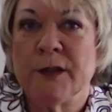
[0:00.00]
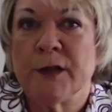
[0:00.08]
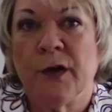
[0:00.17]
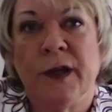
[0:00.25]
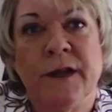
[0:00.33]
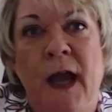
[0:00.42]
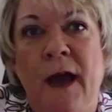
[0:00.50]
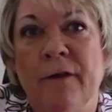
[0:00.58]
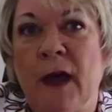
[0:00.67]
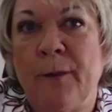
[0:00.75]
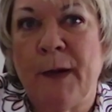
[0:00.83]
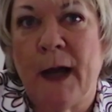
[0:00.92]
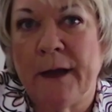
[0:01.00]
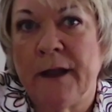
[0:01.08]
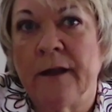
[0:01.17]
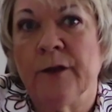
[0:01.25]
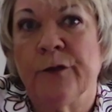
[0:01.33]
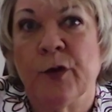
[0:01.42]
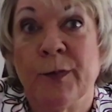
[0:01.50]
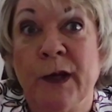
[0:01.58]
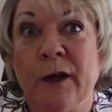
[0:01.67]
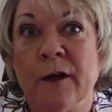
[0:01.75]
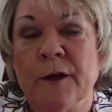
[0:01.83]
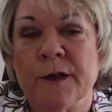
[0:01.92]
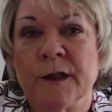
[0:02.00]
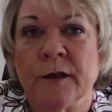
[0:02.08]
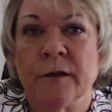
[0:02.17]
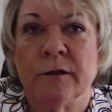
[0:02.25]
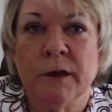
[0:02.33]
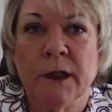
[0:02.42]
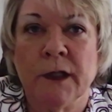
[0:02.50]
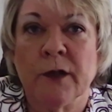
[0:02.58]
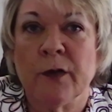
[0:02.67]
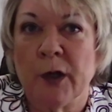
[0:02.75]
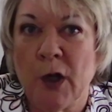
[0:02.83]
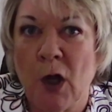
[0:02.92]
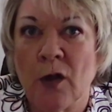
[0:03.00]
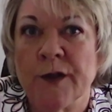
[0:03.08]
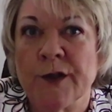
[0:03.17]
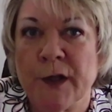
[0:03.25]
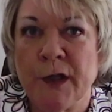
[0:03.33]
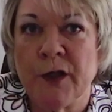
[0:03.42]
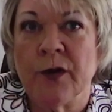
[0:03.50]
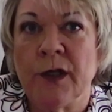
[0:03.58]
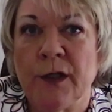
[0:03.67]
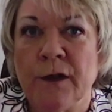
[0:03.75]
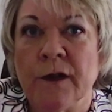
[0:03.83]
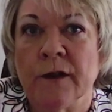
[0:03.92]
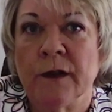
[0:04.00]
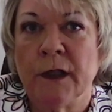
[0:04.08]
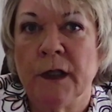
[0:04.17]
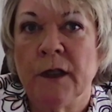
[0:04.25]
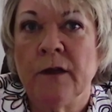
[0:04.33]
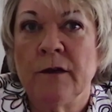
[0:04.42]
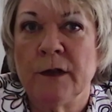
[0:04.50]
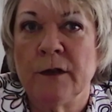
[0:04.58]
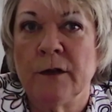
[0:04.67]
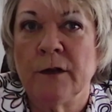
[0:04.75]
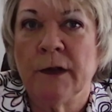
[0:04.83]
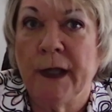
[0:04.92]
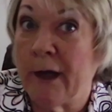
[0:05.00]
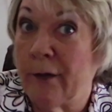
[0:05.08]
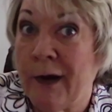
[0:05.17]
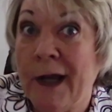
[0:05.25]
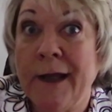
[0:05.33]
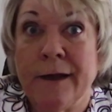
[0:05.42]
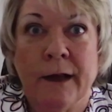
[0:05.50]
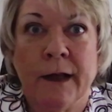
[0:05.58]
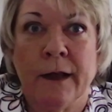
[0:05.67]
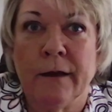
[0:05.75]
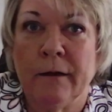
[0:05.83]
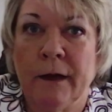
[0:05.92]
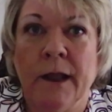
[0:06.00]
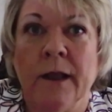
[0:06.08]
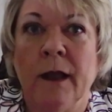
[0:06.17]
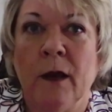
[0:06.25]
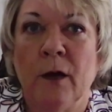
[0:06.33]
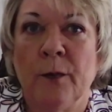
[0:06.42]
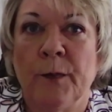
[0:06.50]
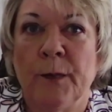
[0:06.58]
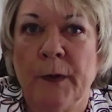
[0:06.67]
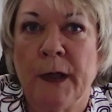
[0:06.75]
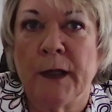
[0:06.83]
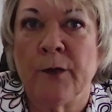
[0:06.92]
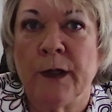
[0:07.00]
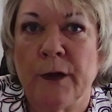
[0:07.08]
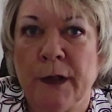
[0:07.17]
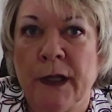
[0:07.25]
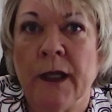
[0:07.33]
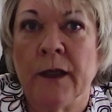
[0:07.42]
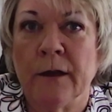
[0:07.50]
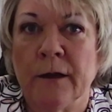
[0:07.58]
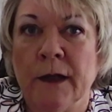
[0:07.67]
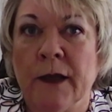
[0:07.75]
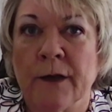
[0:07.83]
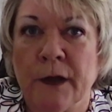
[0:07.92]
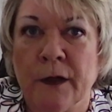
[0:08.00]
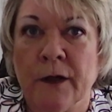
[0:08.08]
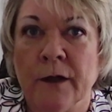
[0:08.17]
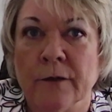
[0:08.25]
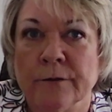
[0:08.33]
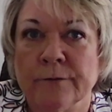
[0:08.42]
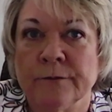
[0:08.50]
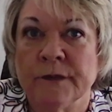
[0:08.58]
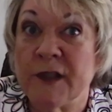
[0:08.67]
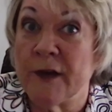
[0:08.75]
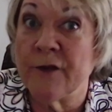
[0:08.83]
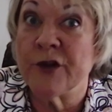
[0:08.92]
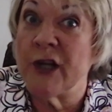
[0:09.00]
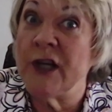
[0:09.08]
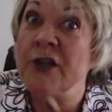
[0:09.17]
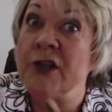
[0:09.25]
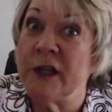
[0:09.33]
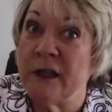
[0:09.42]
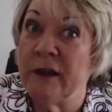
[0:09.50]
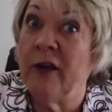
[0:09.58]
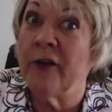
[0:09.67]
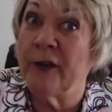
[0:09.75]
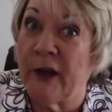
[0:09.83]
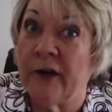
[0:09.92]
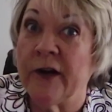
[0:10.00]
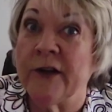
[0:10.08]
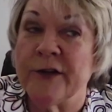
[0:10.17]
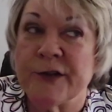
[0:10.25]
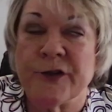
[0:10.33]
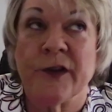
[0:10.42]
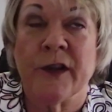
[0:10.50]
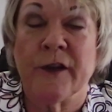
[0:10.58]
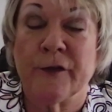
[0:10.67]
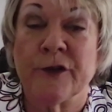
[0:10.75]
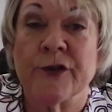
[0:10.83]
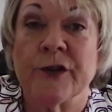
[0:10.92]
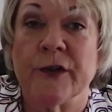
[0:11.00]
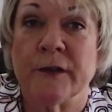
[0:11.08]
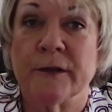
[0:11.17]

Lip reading: it's great to have that backing of your peers, and the knowledge that you need to get it right, and help any way you can out there. It's ever changing healthcare industry, that's for